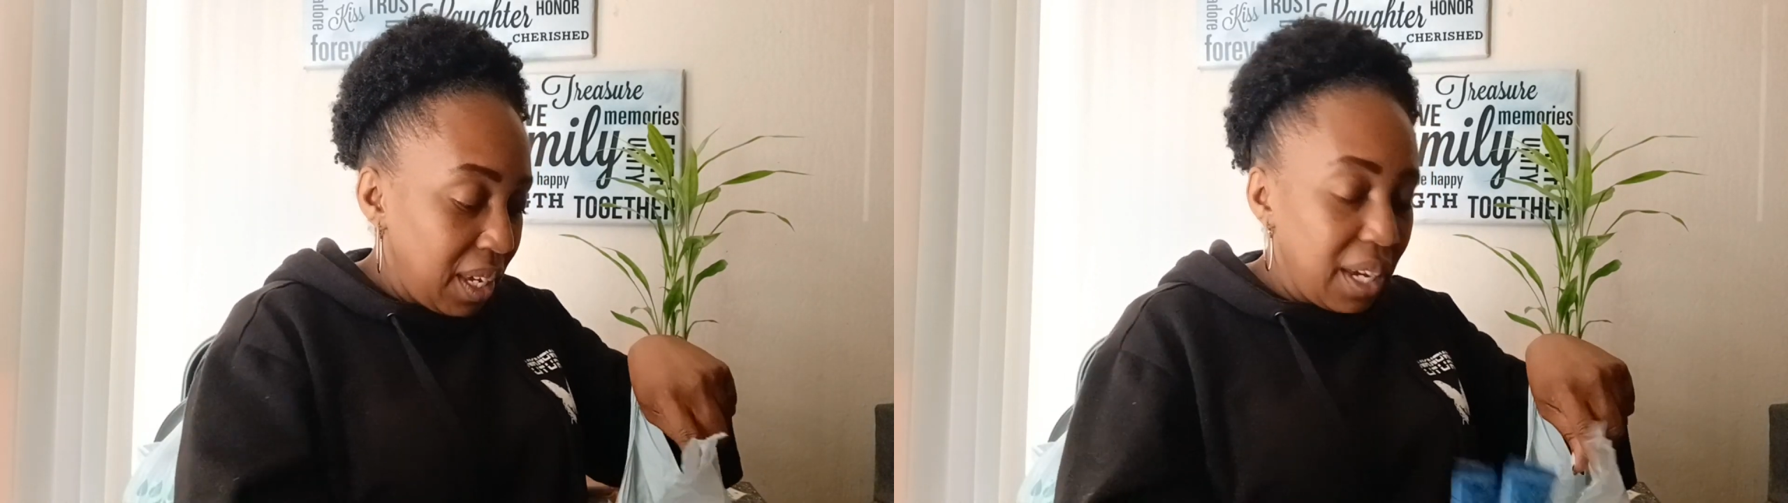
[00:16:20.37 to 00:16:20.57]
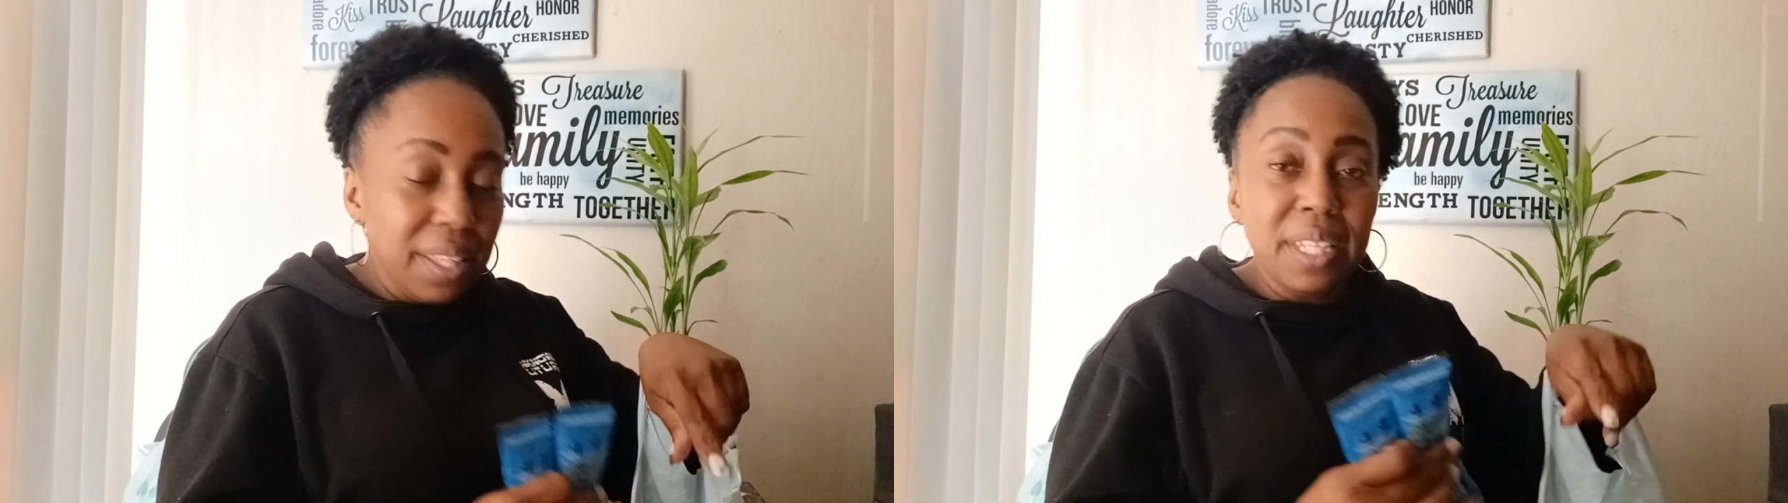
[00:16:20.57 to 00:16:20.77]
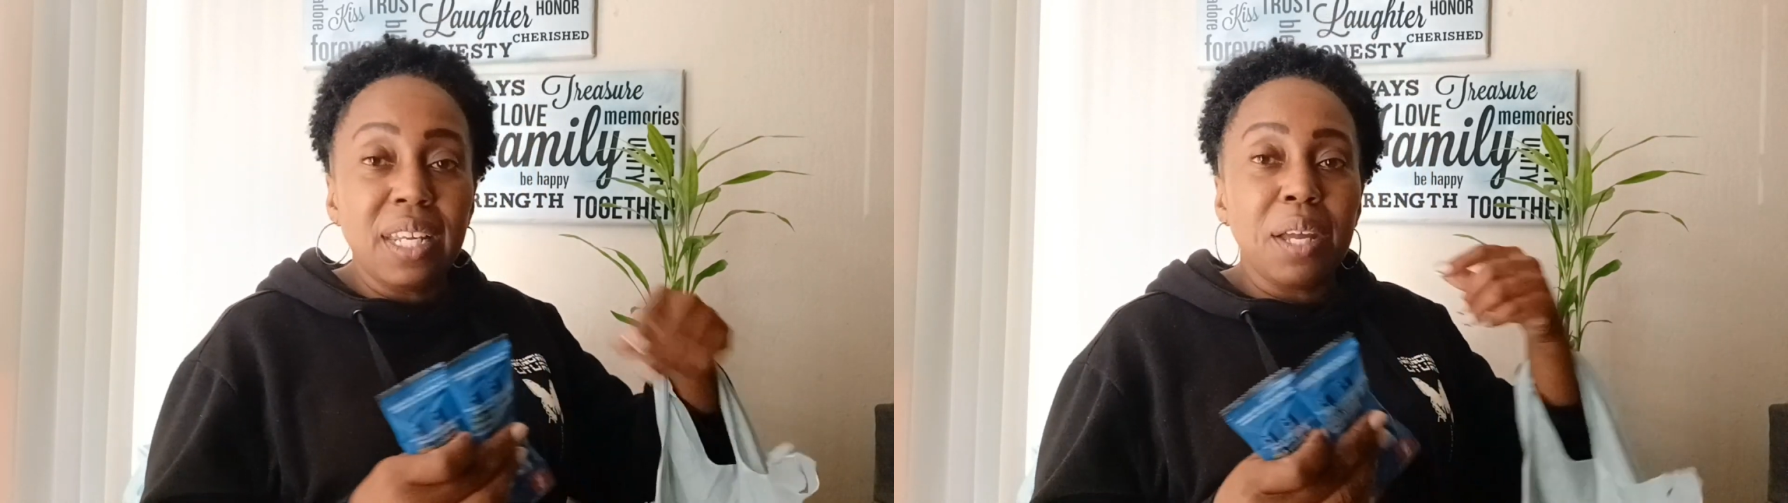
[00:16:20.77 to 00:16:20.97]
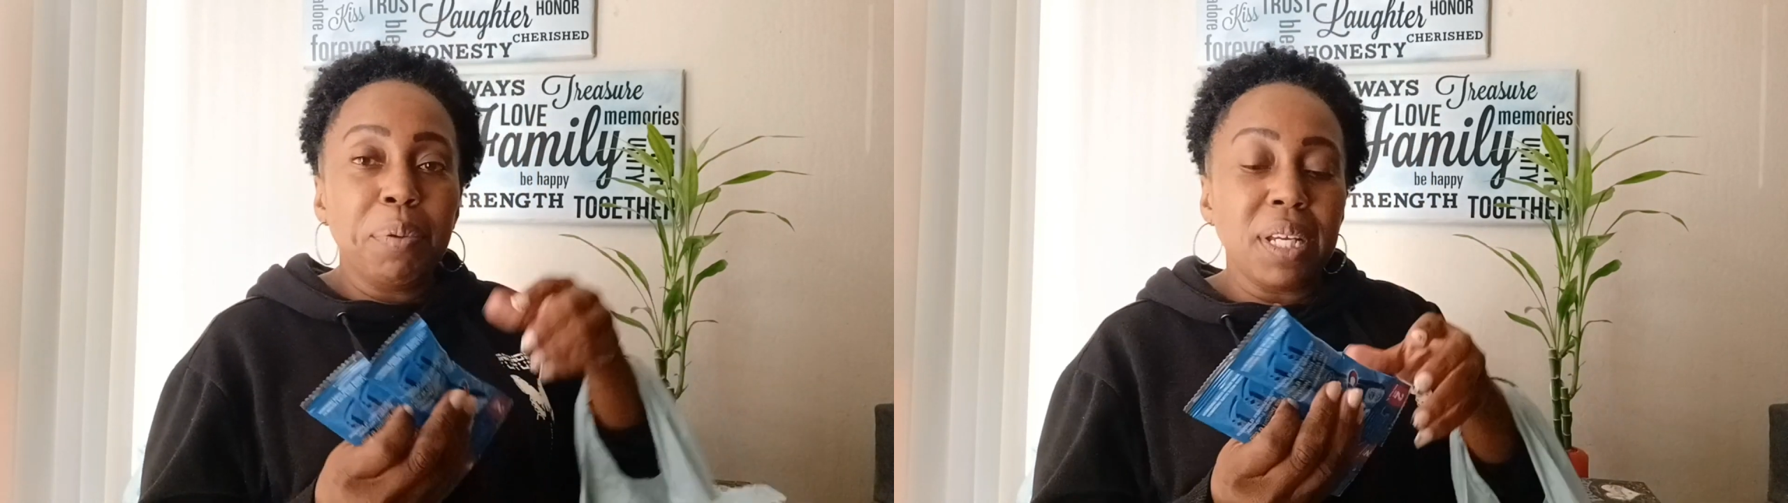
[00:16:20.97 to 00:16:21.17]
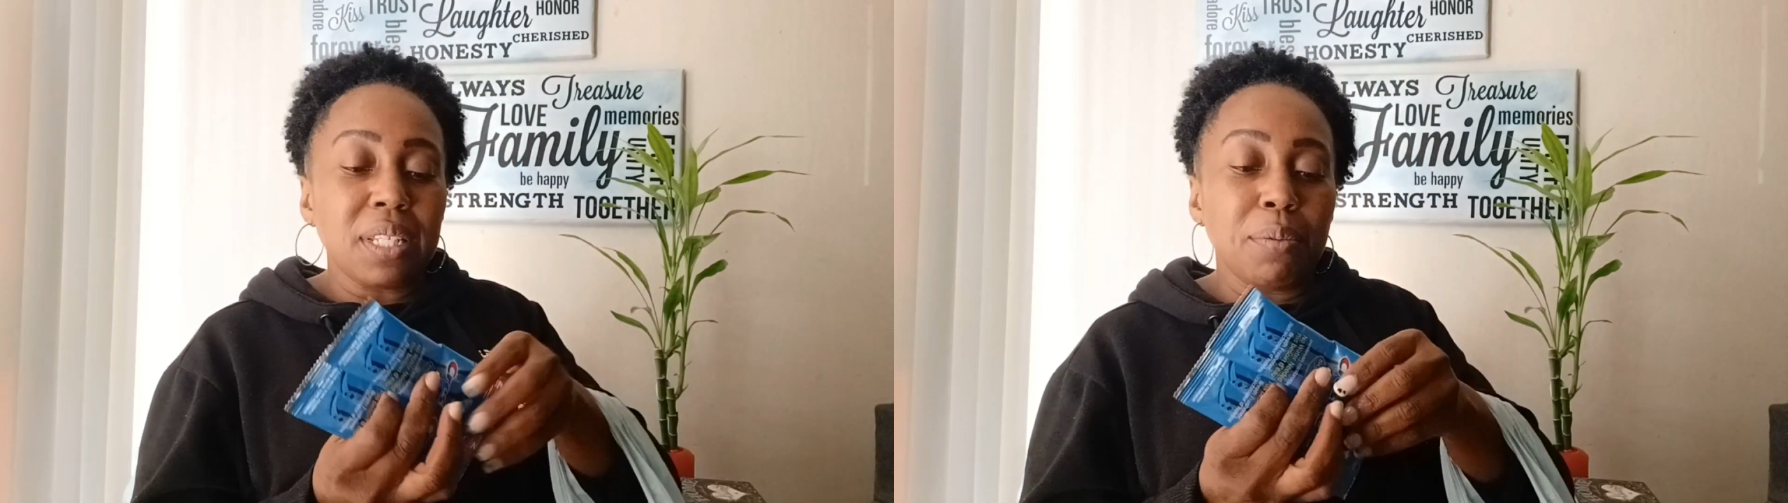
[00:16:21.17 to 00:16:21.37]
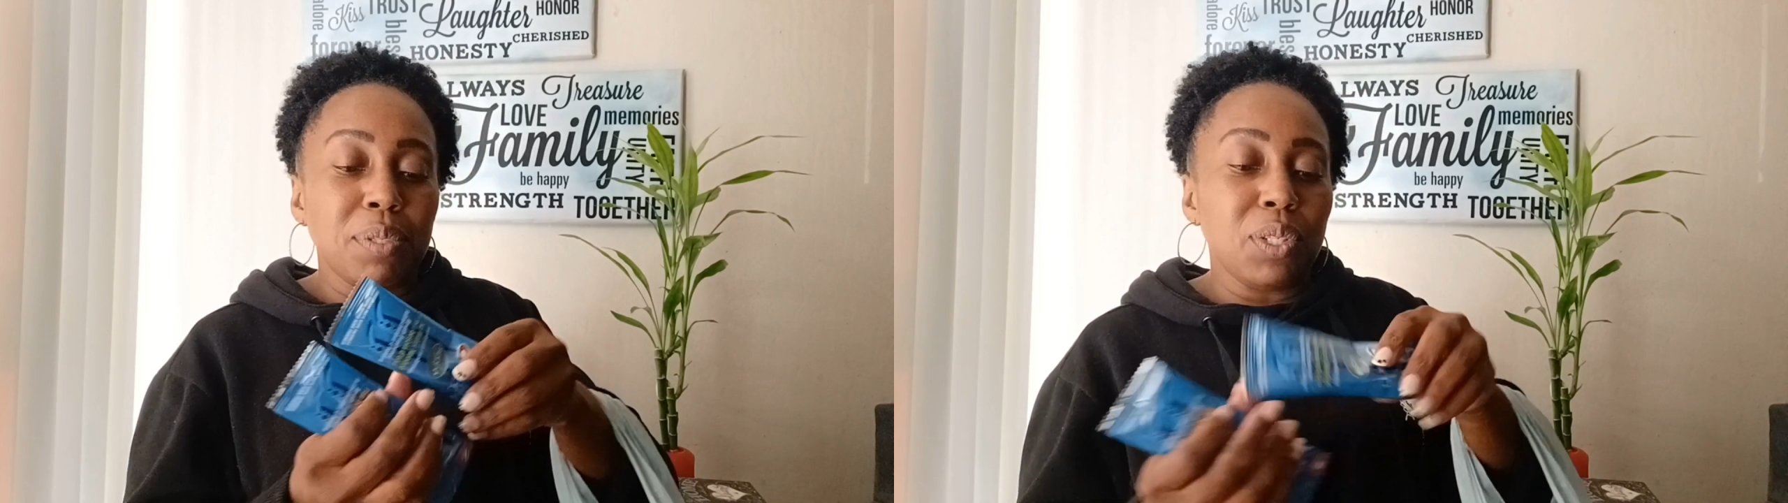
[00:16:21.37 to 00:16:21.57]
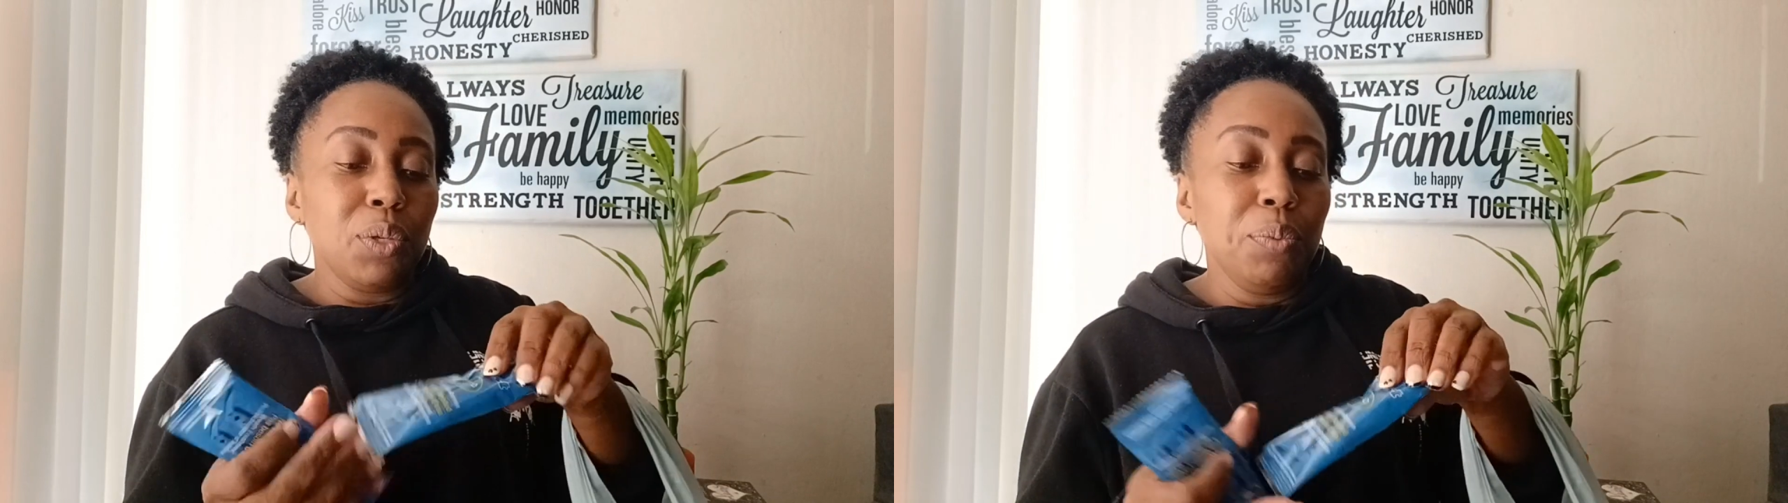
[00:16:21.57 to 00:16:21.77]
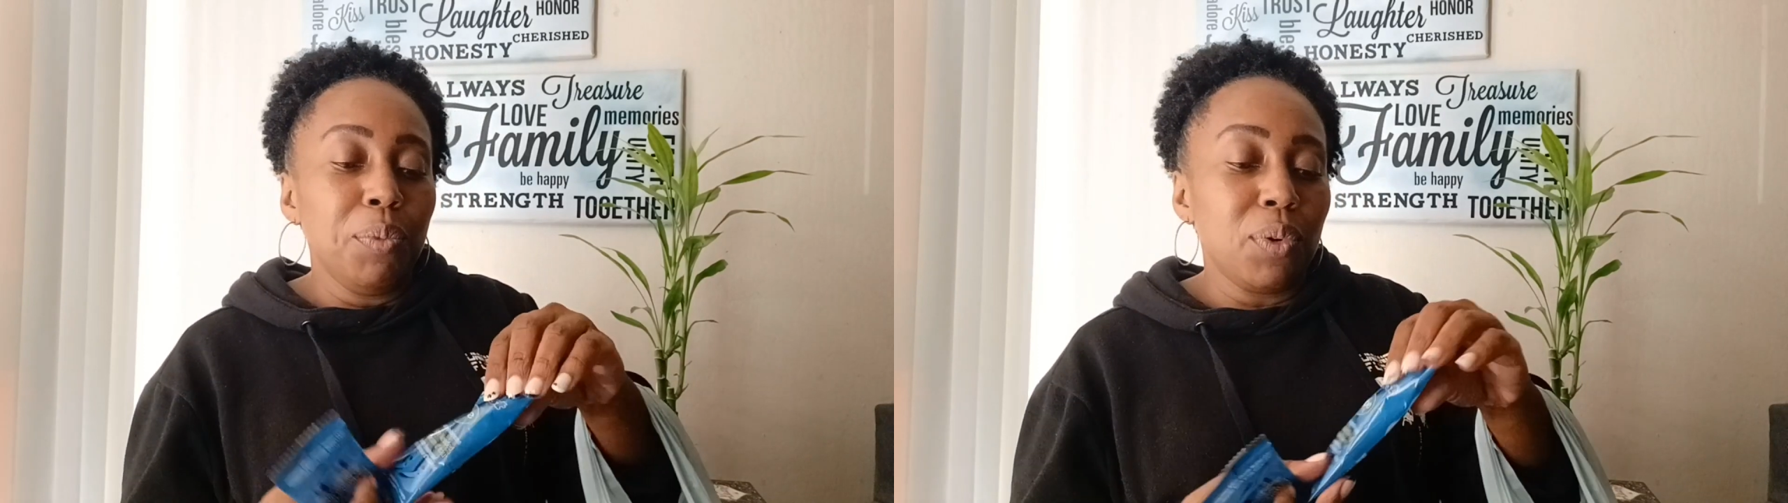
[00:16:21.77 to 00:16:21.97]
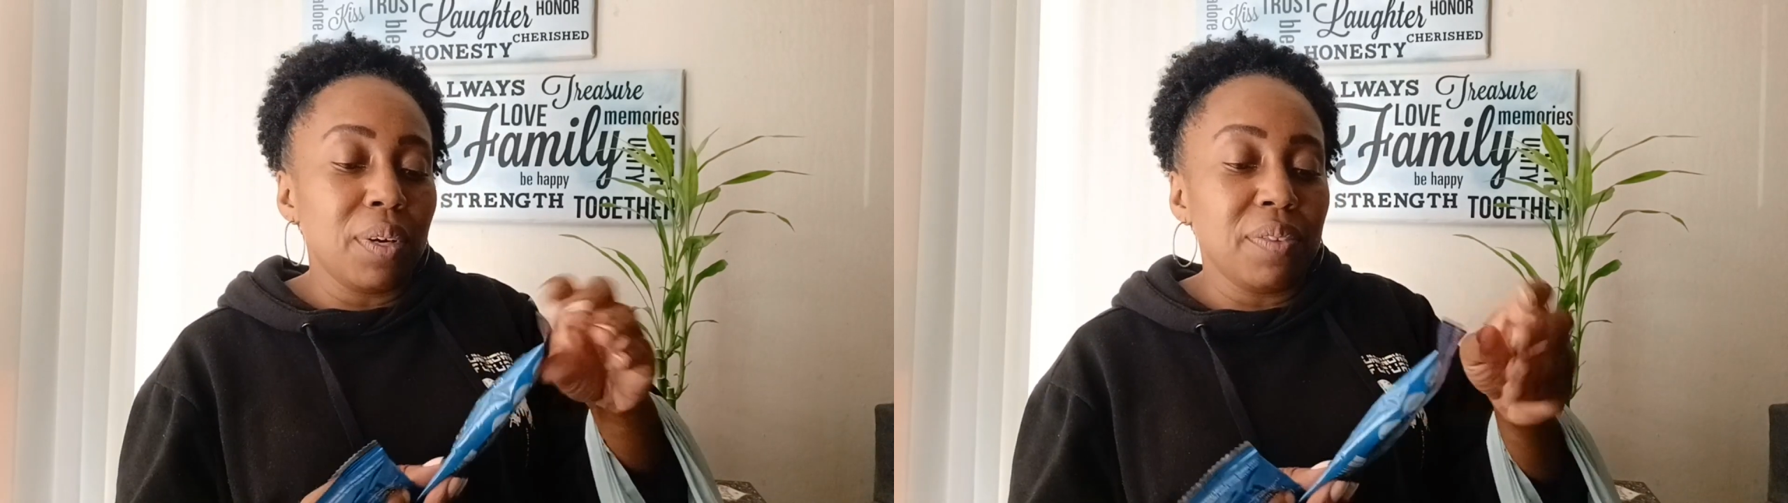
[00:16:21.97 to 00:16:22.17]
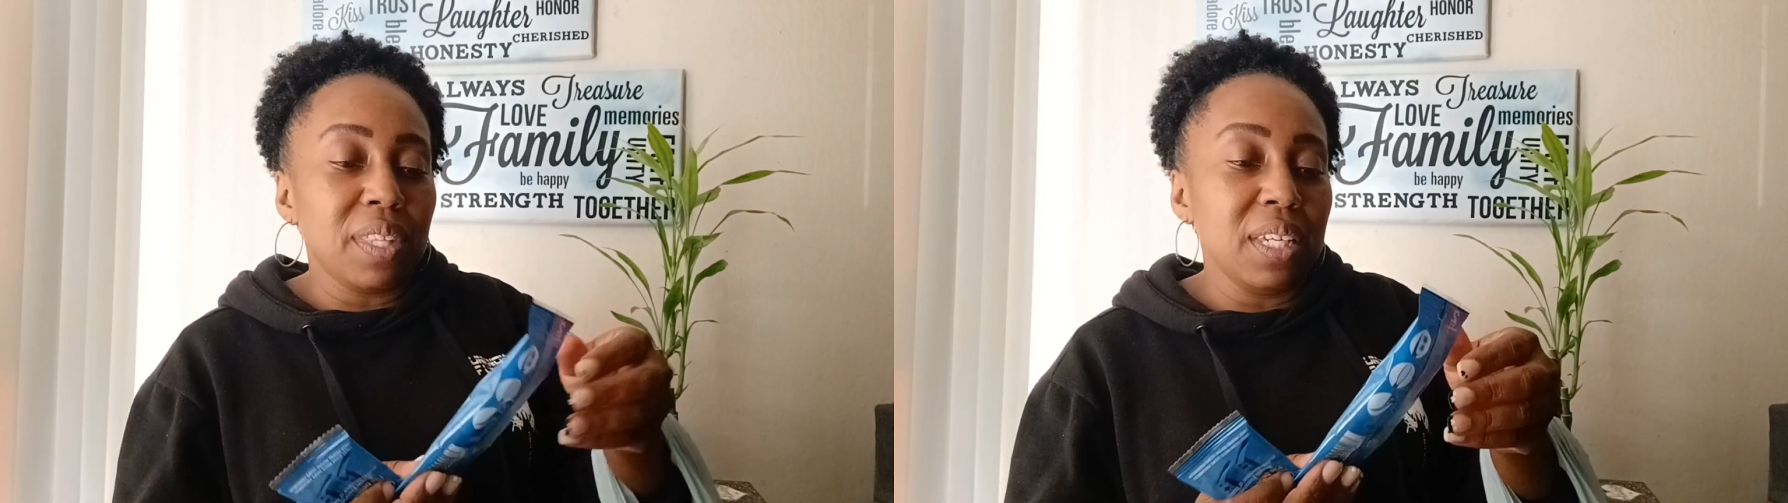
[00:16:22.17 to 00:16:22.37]
And then I picked up two more
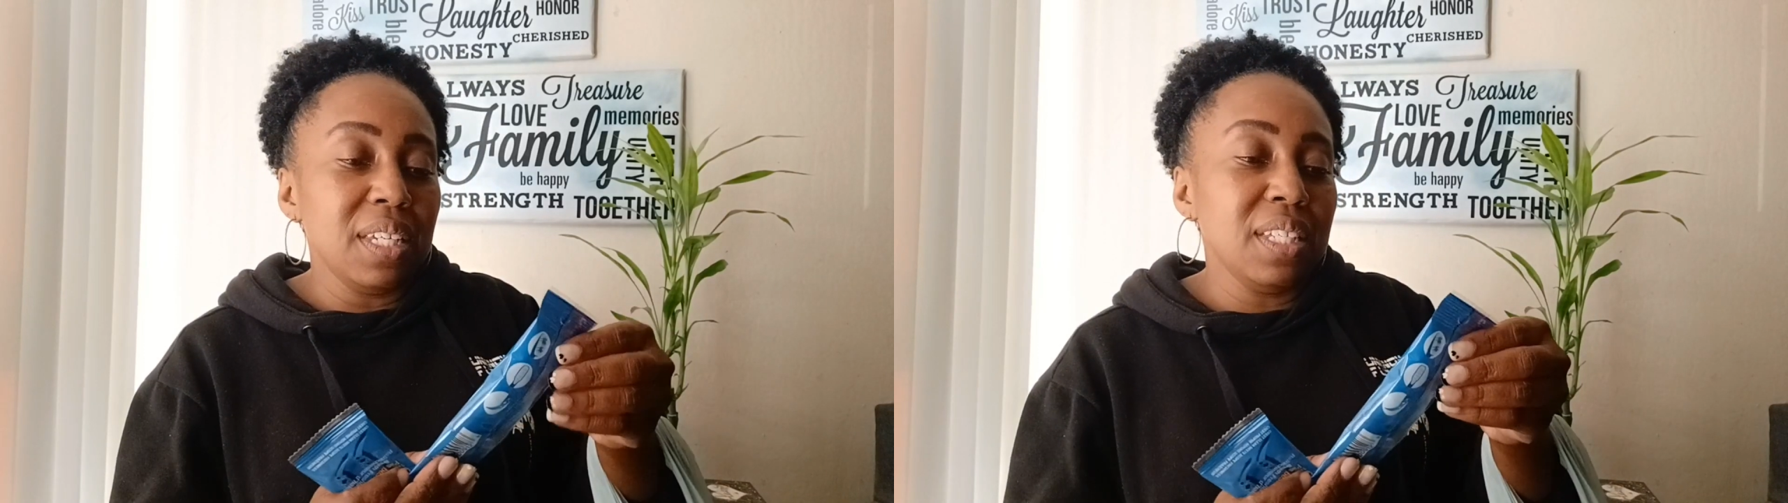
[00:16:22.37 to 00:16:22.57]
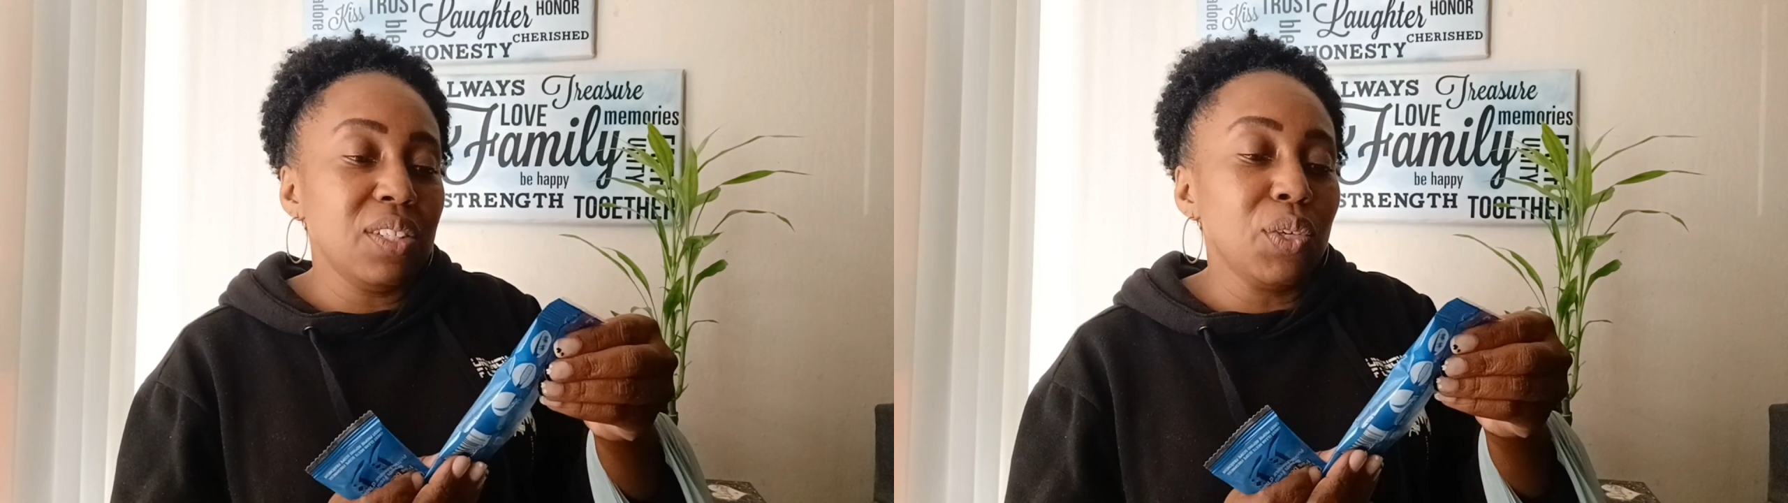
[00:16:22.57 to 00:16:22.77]
of these.